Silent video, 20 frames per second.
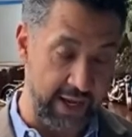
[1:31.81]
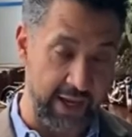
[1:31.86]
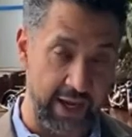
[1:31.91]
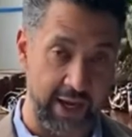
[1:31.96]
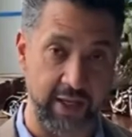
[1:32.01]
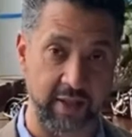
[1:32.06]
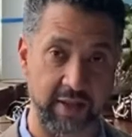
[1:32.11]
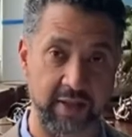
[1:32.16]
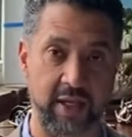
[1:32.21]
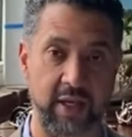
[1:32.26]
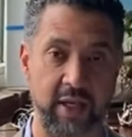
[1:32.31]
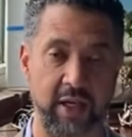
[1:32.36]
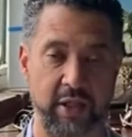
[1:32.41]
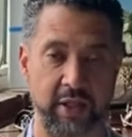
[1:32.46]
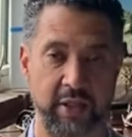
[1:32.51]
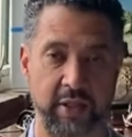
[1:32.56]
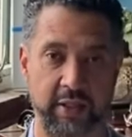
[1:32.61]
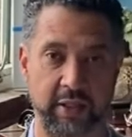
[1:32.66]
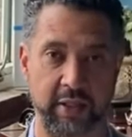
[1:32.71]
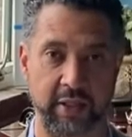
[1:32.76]
8,
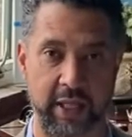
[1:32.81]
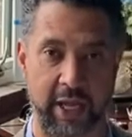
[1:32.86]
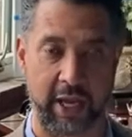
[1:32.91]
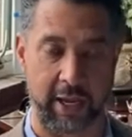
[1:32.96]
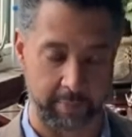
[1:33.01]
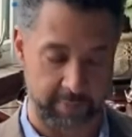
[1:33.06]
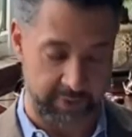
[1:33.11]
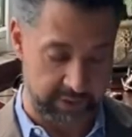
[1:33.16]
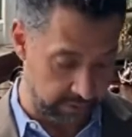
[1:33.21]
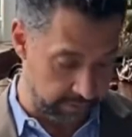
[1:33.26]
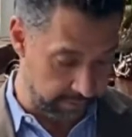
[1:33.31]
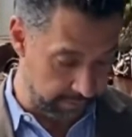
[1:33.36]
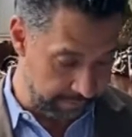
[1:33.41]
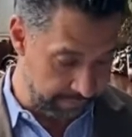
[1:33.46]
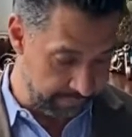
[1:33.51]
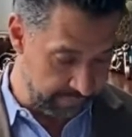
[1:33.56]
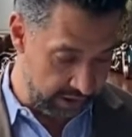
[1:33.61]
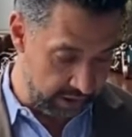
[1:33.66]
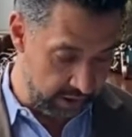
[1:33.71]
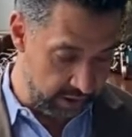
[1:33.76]
learn and adapt.
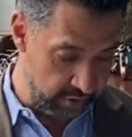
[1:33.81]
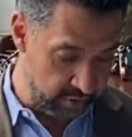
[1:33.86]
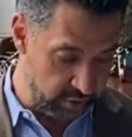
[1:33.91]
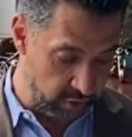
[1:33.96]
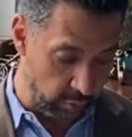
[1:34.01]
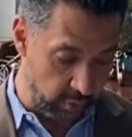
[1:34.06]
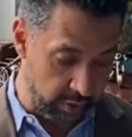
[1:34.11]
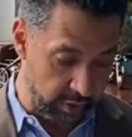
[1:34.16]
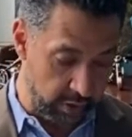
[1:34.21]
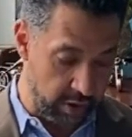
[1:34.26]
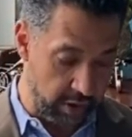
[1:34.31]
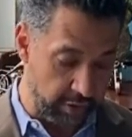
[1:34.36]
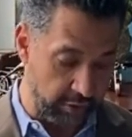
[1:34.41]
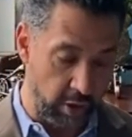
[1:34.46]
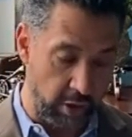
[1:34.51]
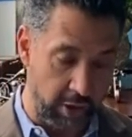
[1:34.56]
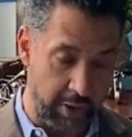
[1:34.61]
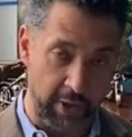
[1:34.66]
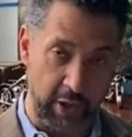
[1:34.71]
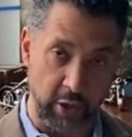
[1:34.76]
So we're going to
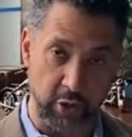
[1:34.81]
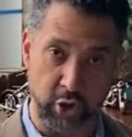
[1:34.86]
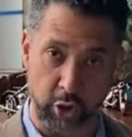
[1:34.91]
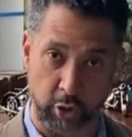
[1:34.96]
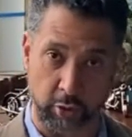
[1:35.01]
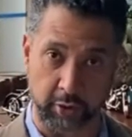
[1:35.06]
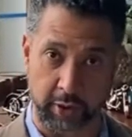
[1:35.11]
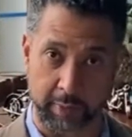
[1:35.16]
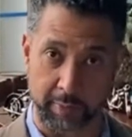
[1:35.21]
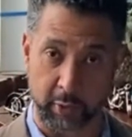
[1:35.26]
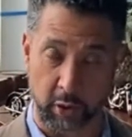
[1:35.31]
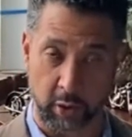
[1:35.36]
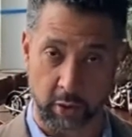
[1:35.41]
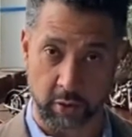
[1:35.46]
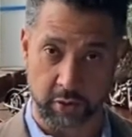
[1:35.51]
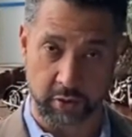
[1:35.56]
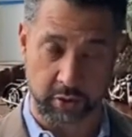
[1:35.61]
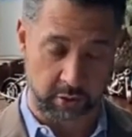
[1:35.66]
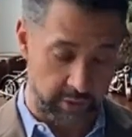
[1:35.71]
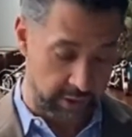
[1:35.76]
talk about short-term
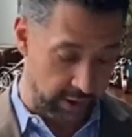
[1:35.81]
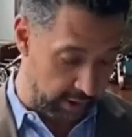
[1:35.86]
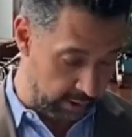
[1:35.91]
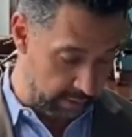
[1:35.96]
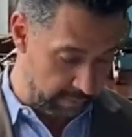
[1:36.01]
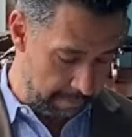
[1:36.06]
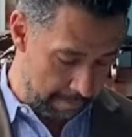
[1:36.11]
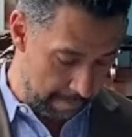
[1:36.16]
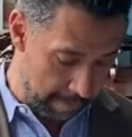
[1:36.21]
goals today.